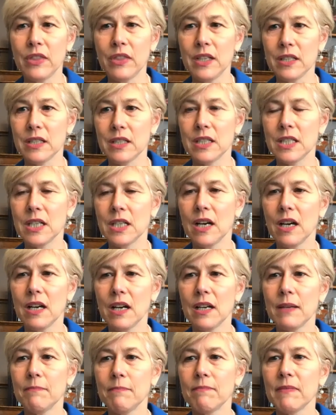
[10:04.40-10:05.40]
this
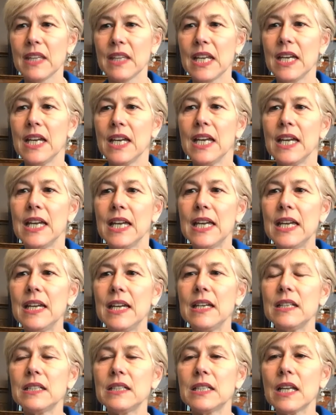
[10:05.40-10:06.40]
time
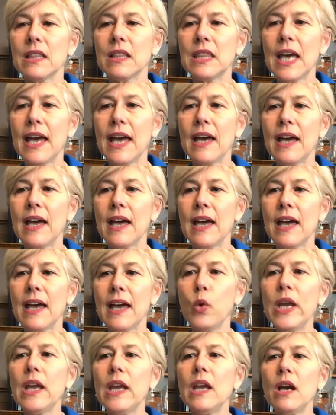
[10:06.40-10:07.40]
is that
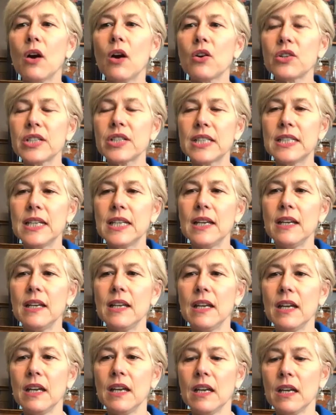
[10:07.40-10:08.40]
we are
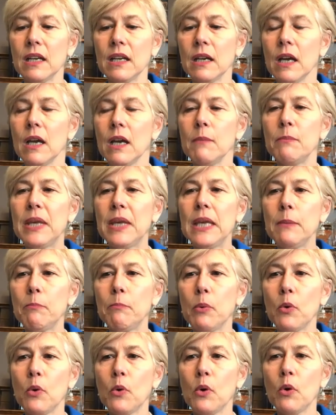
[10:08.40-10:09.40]
seeing
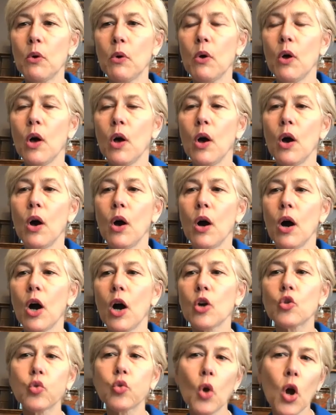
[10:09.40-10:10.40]
people
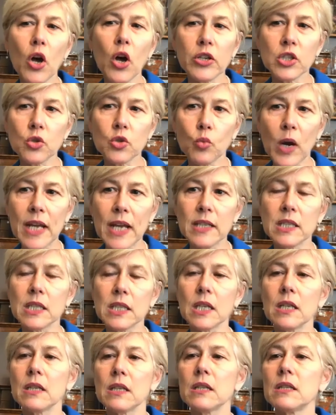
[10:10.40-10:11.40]
across
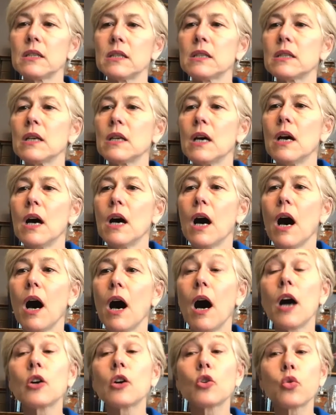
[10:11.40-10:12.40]
races,
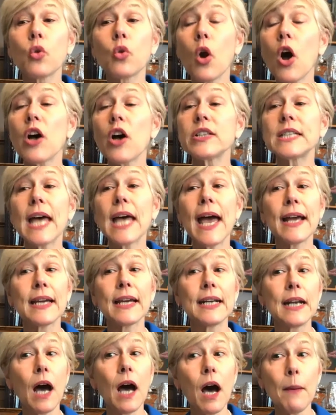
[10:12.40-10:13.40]
across
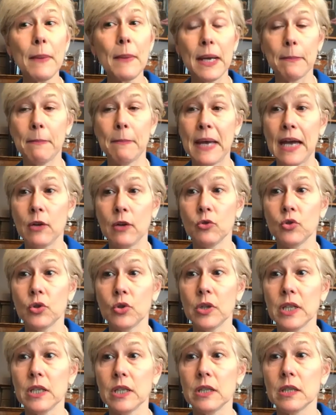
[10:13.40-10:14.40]
economic
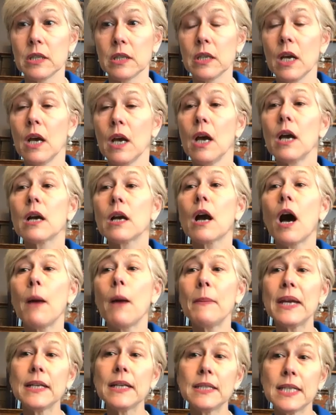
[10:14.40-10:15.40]
boundaries
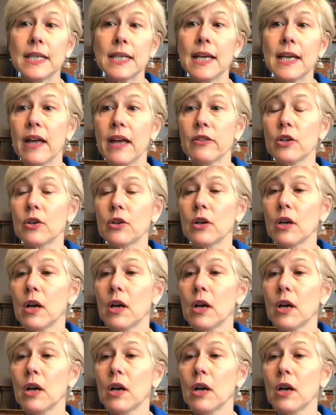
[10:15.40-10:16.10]
coming together.